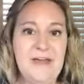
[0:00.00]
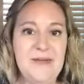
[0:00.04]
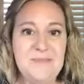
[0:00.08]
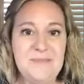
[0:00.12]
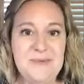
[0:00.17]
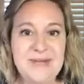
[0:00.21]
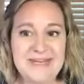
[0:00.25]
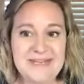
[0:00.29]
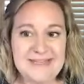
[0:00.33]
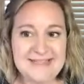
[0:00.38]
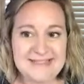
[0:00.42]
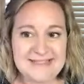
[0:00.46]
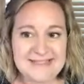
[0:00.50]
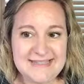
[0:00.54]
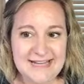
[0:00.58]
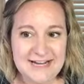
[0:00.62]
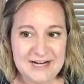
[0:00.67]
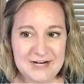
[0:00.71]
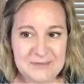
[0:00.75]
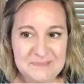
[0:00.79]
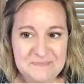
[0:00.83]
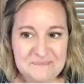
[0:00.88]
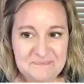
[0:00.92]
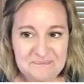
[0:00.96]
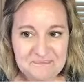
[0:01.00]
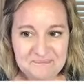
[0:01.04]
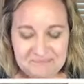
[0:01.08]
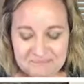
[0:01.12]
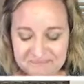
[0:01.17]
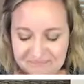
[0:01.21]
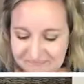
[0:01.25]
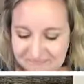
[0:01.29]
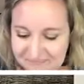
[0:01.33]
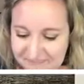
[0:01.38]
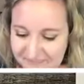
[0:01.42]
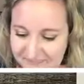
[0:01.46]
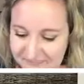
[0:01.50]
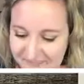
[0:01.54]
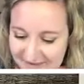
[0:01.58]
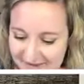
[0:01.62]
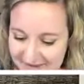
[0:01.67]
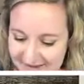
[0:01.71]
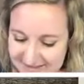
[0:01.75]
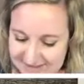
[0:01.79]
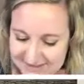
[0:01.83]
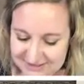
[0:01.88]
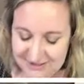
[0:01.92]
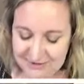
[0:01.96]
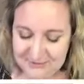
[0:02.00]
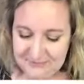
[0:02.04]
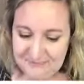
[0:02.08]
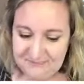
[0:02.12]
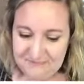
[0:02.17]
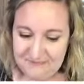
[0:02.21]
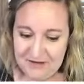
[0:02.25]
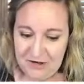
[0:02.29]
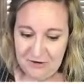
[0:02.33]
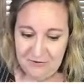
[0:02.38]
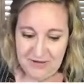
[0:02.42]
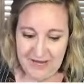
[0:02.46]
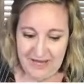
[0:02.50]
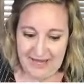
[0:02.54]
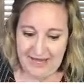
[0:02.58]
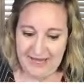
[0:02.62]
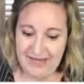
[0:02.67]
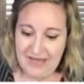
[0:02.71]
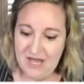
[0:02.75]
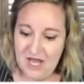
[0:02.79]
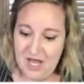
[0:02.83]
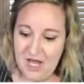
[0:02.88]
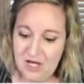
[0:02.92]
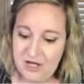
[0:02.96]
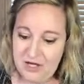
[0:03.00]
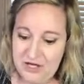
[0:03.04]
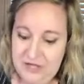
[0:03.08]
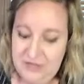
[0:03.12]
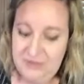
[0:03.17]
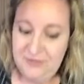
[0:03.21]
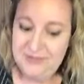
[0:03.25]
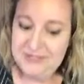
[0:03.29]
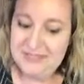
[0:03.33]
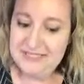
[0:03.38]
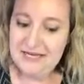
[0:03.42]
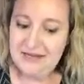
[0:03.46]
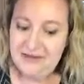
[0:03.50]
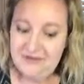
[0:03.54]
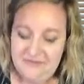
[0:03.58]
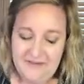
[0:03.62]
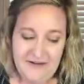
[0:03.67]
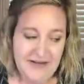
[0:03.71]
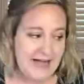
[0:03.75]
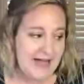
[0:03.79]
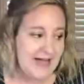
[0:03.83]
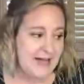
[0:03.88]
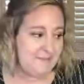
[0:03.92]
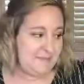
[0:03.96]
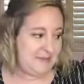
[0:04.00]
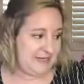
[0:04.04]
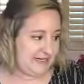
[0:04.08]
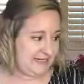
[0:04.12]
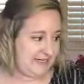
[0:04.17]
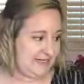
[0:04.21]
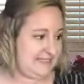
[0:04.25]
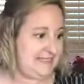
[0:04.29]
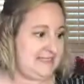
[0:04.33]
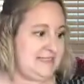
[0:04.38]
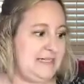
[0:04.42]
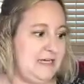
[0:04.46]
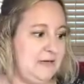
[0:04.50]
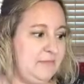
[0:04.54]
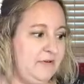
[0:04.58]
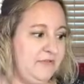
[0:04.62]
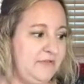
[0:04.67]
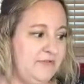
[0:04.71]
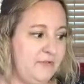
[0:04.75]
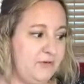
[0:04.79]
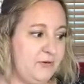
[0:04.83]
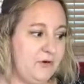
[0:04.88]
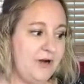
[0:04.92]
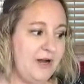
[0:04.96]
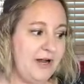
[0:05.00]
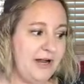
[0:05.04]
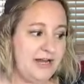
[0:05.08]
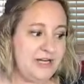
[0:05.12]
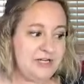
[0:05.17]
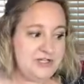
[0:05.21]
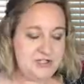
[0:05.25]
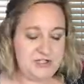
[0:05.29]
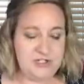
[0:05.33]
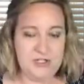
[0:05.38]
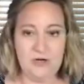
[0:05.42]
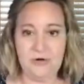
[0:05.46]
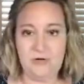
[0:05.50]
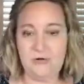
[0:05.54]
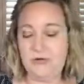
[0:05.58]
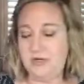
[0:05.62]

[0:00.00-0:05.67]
piece there. So, okay, Hues of Happiness. Now before I show